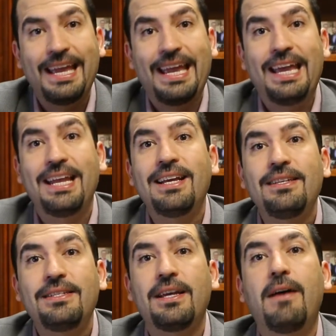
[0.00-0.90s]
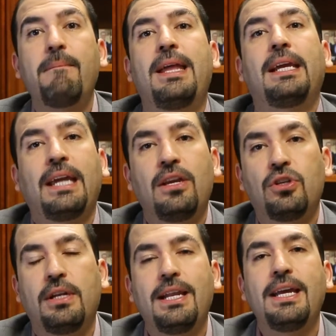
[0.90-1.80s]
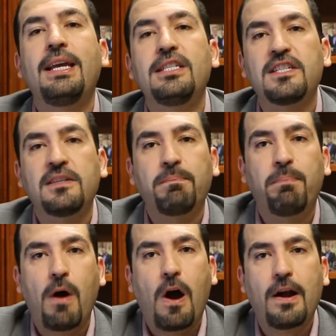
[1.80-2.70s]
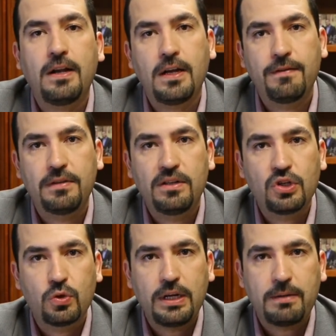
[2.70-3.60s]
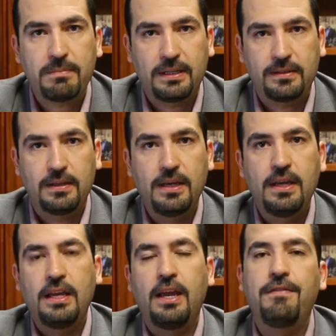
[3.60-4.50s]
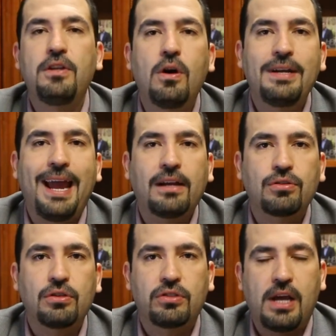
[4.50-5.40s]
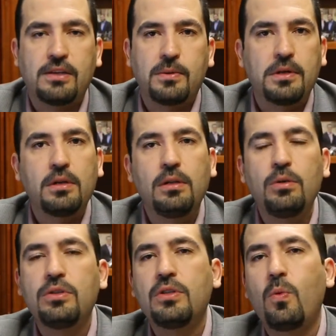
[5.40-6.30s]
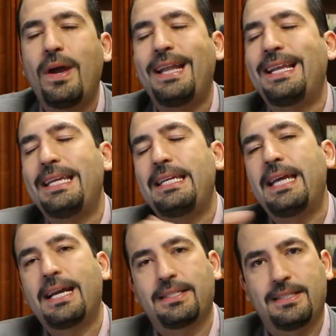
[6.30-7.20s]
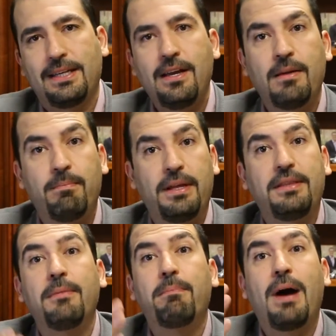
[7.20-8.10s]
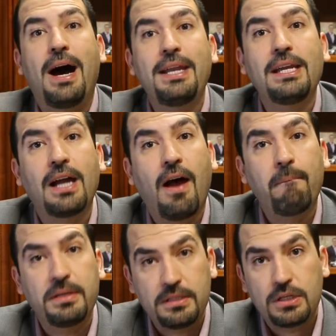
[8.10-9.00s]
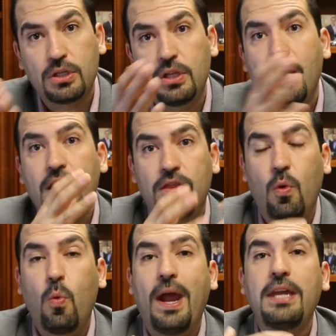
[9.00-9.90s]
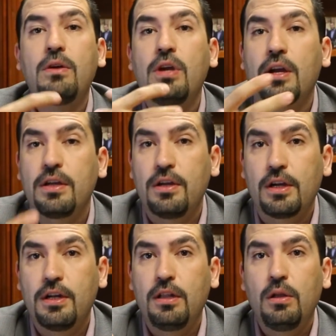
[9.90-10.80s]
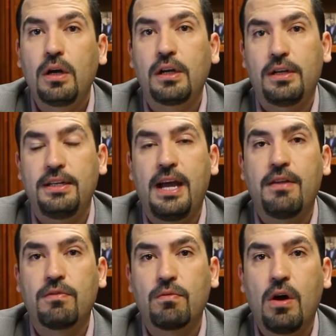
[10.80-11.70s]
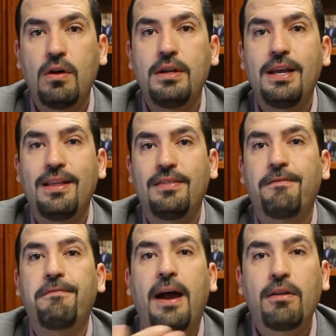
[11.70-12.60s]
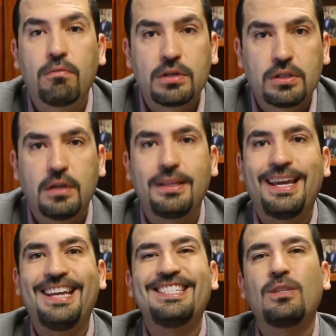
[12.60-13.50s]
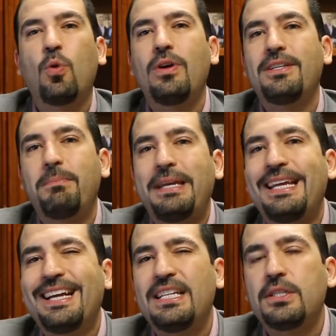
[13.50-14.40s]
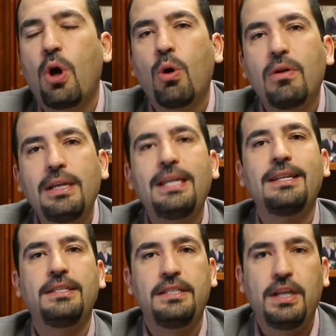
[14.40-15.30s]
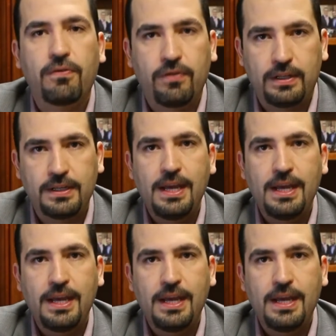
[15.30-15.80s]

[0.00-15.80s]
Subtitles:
It is a medication. It is part of the treatment. If you don't exercise, will you lose the weight? Yes. But the body composition, the way you're going to look down the road, the final result is going to be totally different.